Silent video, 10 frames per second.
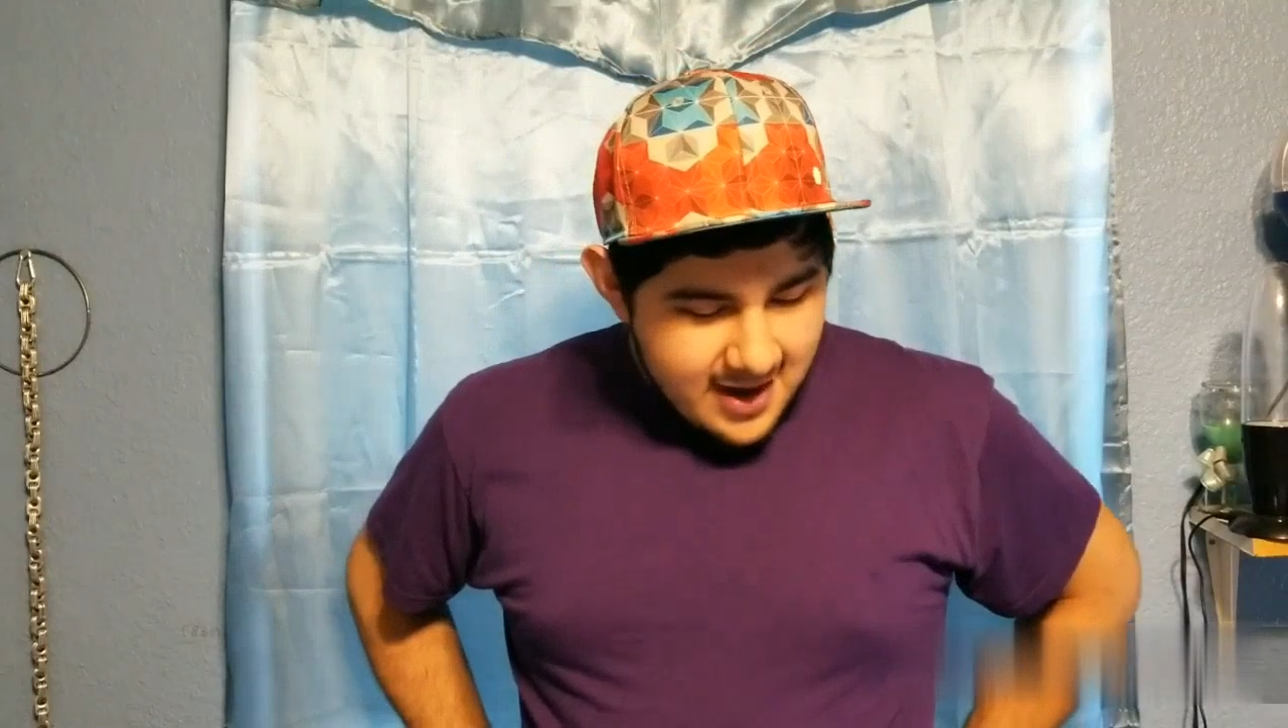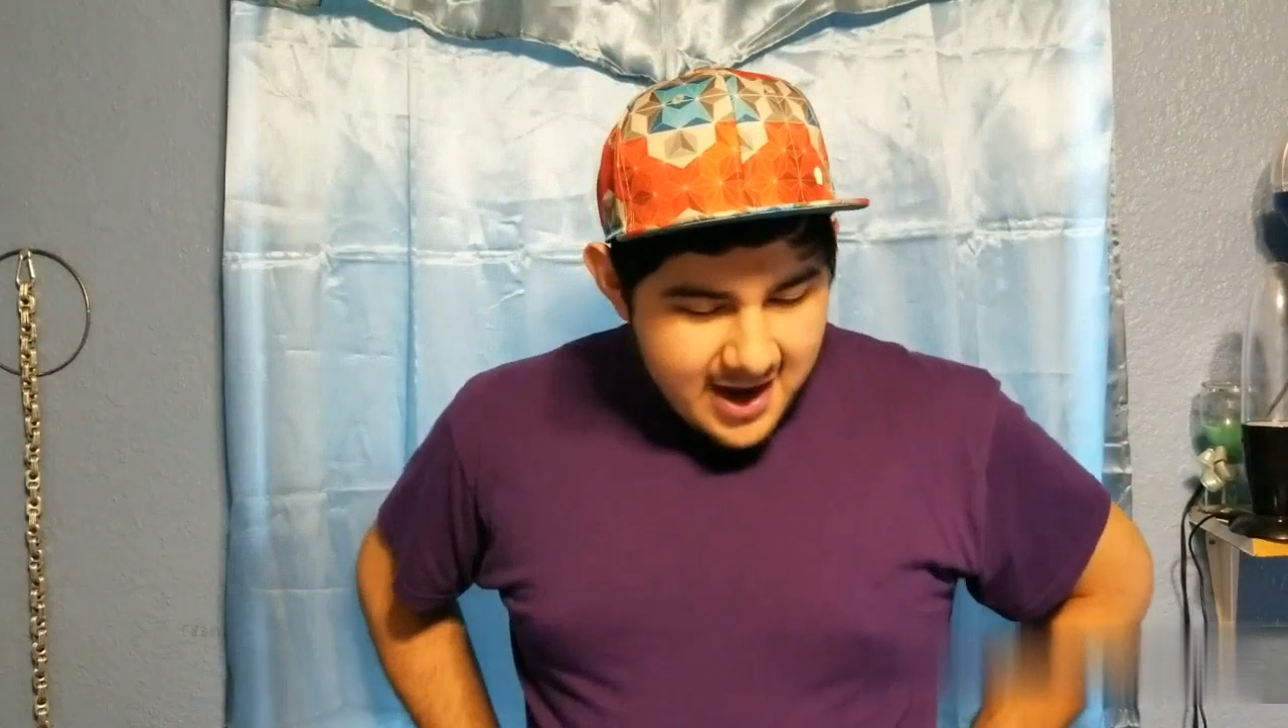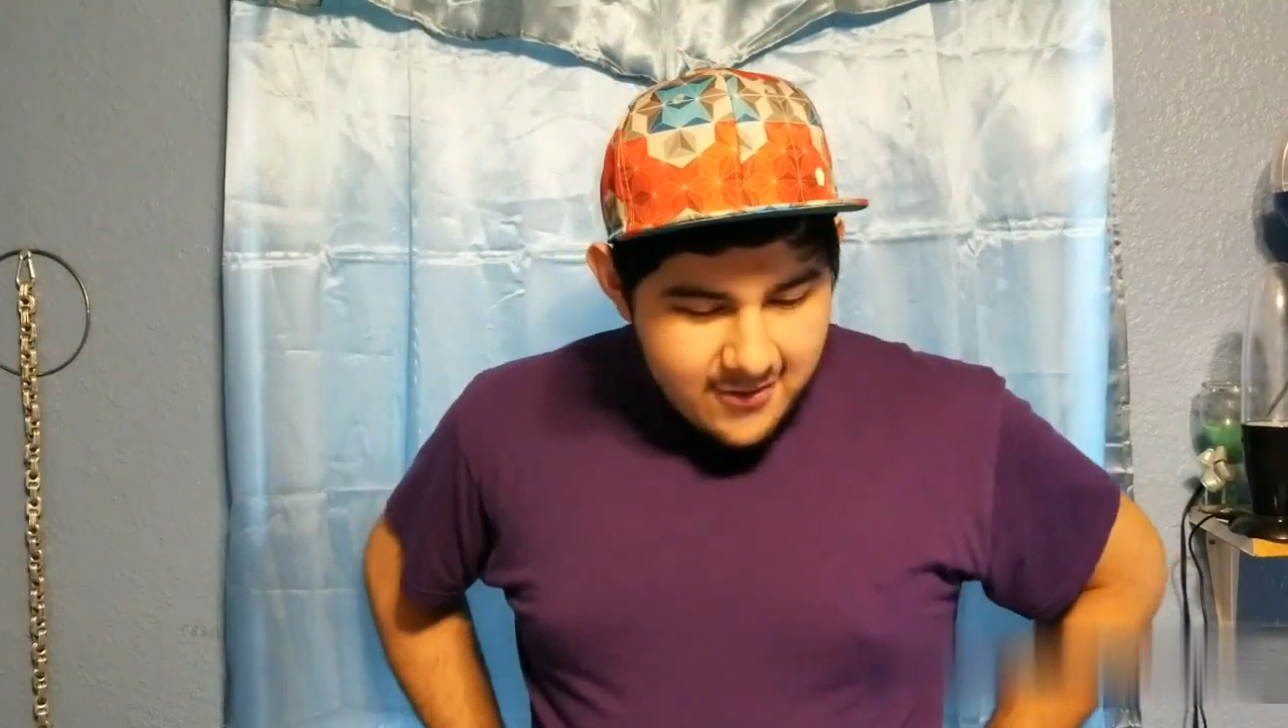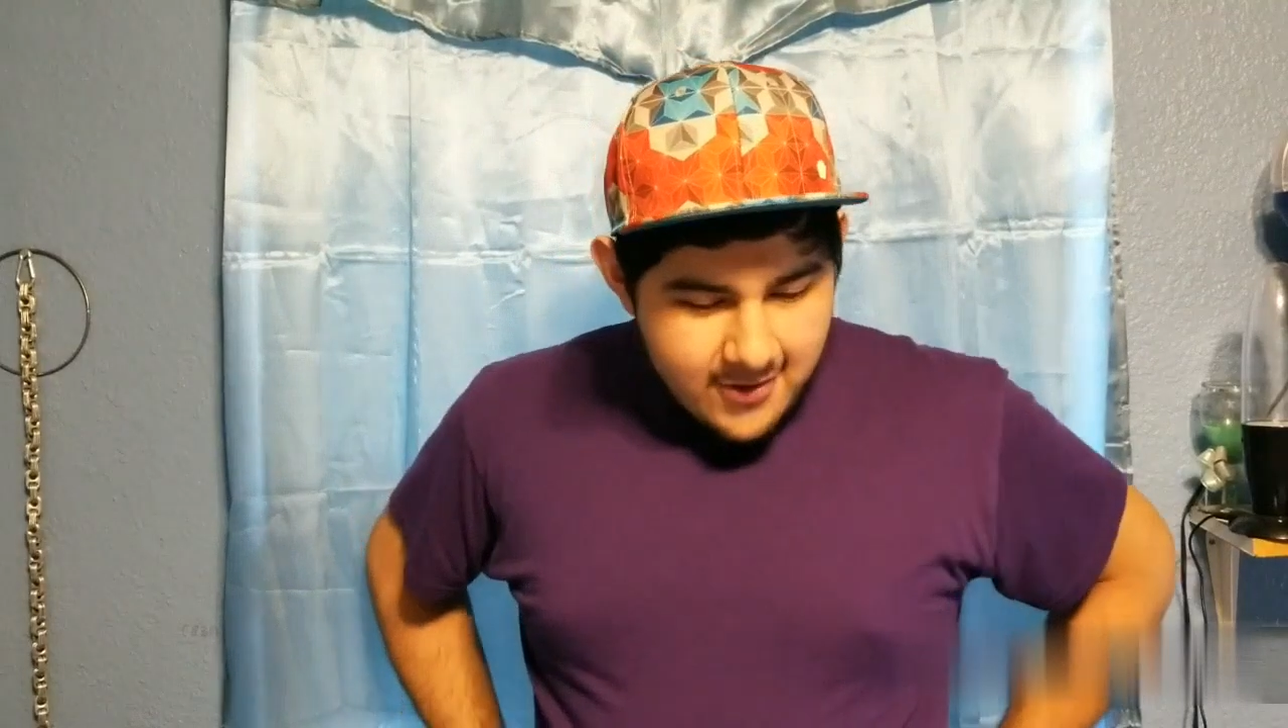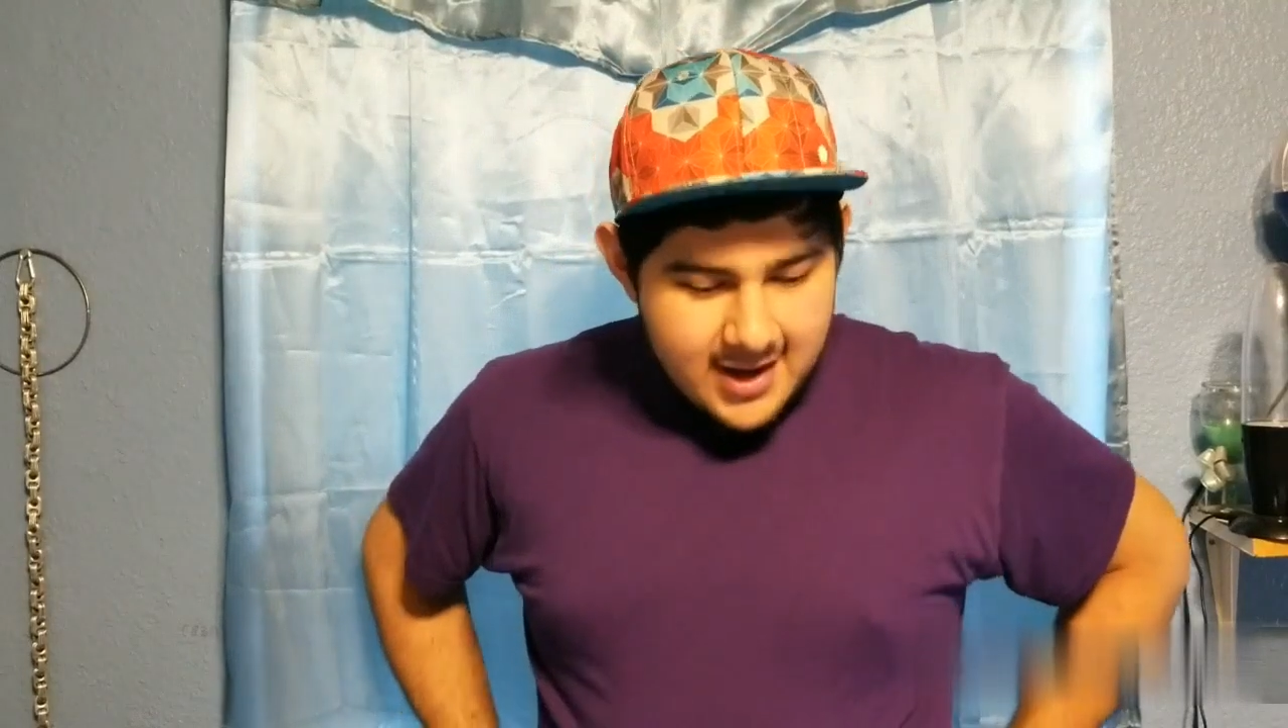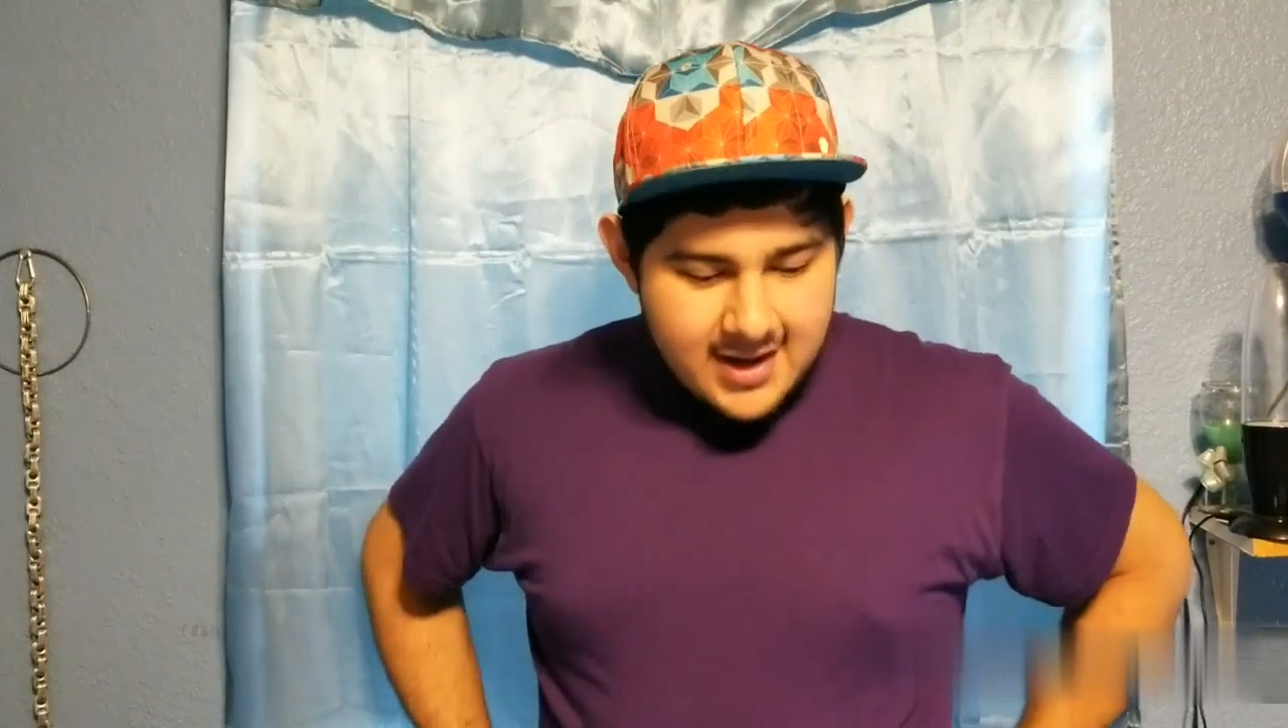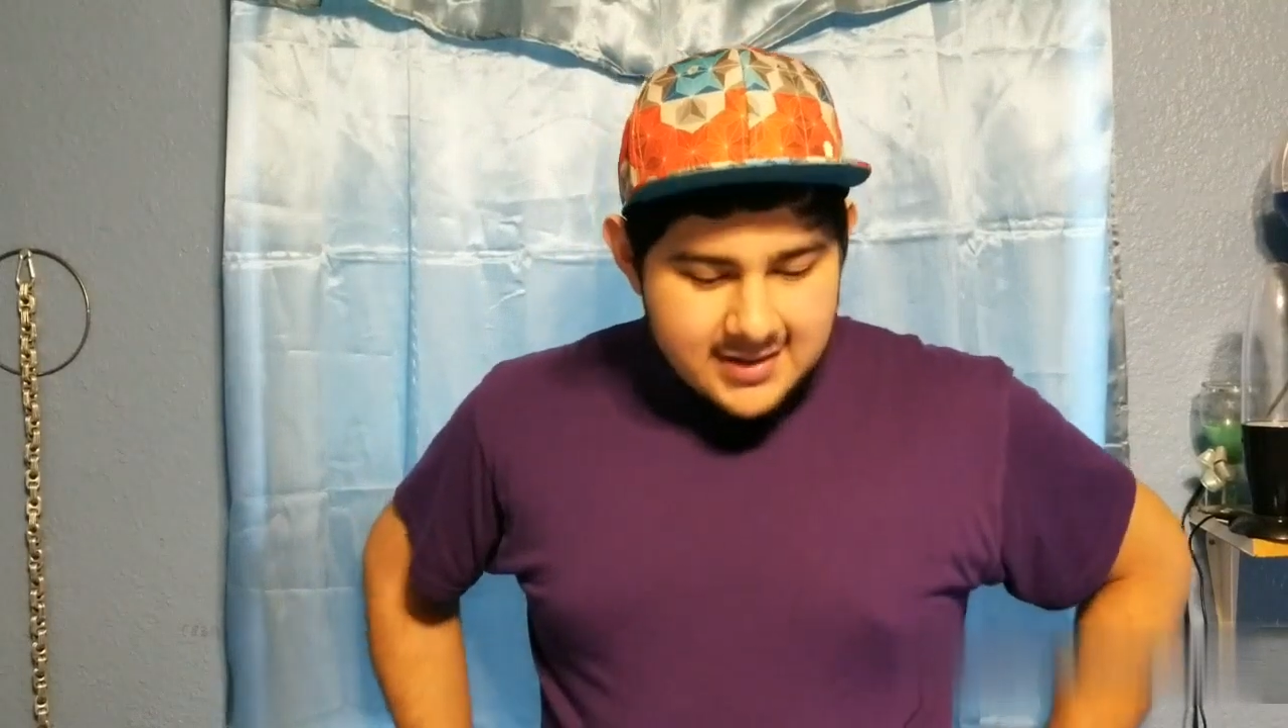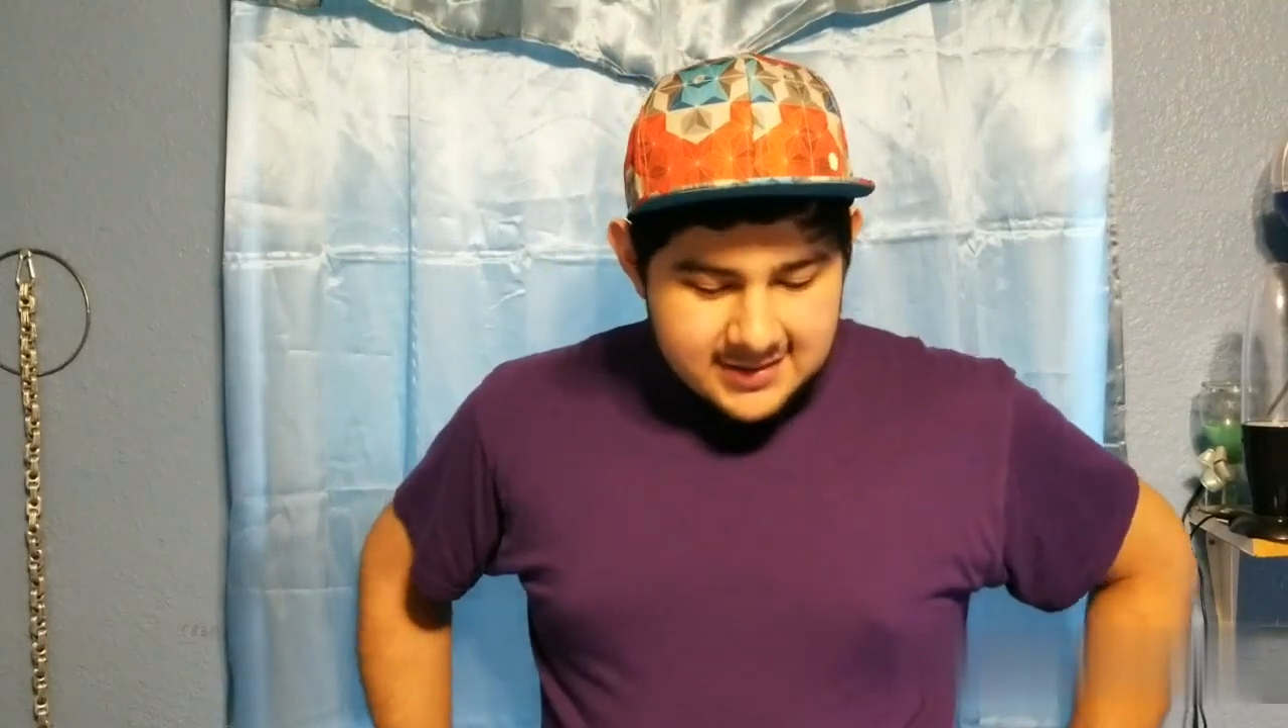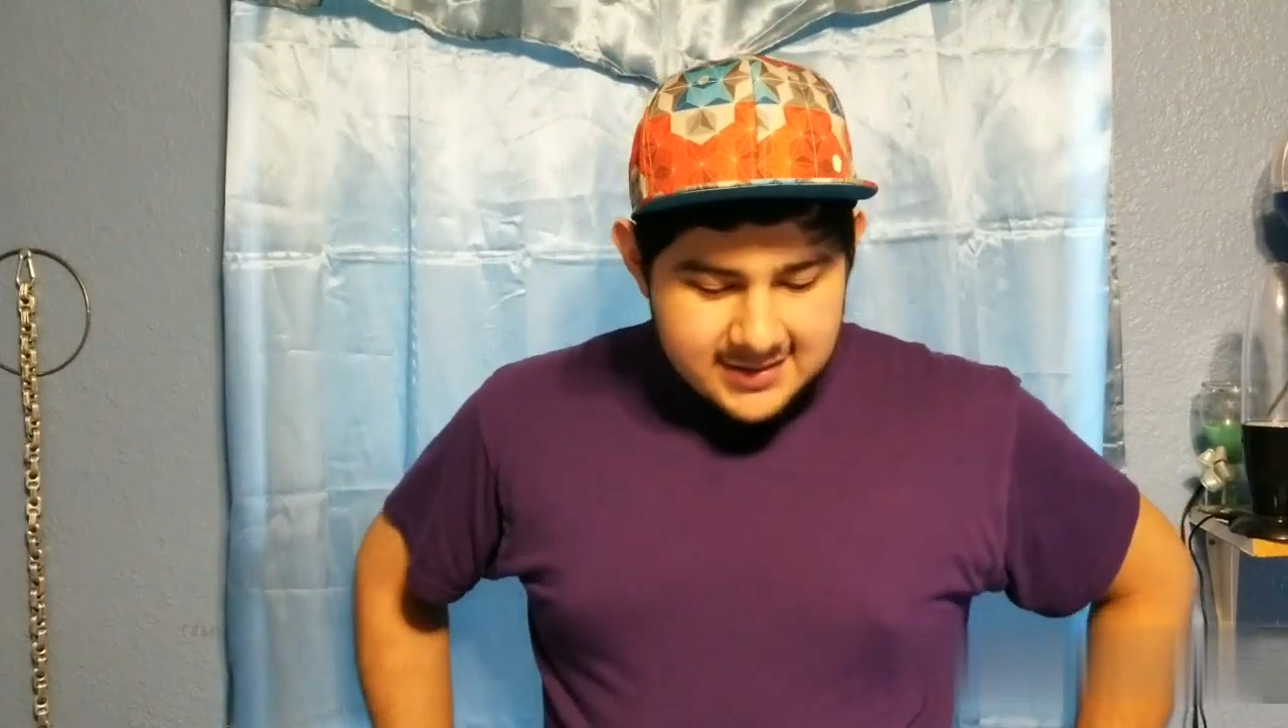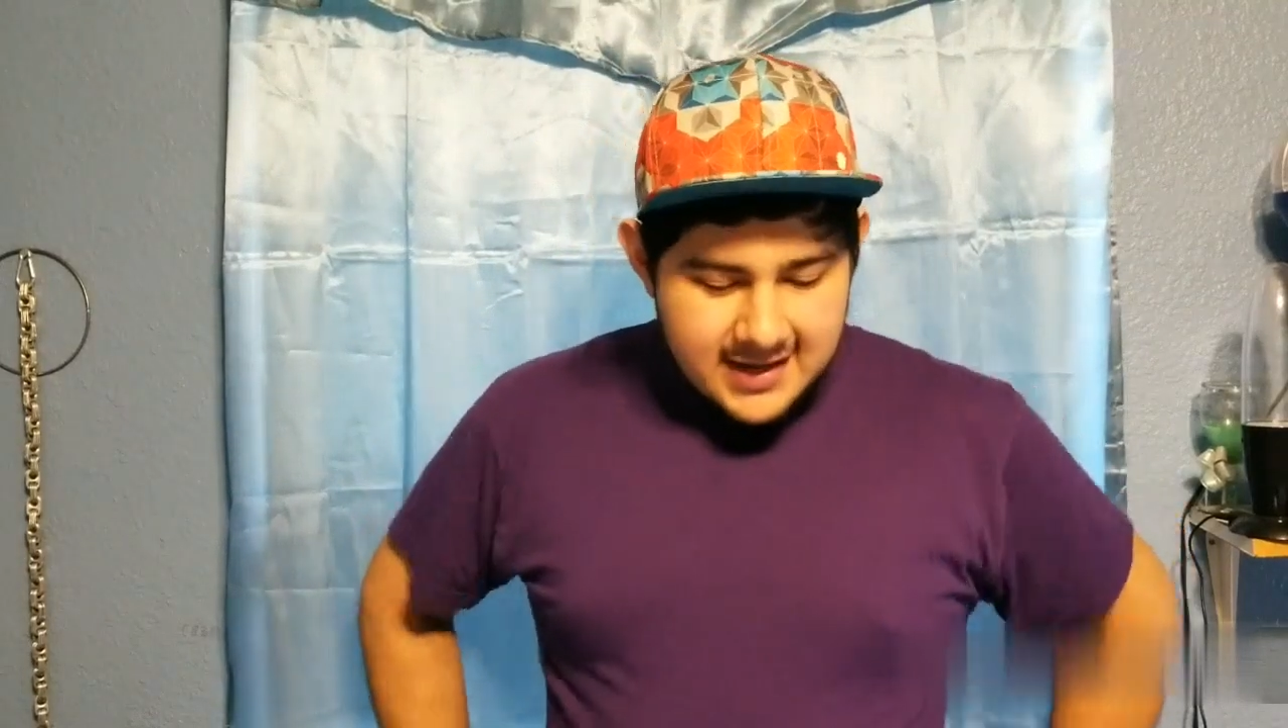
Anyways,